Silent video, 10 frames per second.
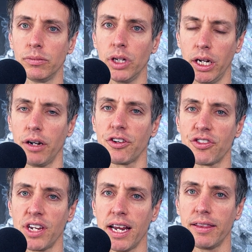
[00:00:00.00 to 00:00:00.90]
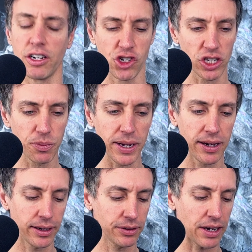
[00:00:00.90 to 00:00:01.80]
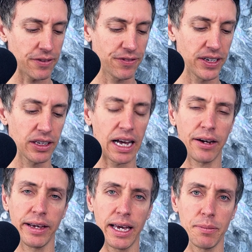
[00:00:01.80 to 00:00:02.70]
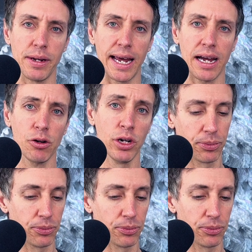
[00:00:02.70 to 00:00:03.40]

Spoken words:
And understand that just because I feel how I am now,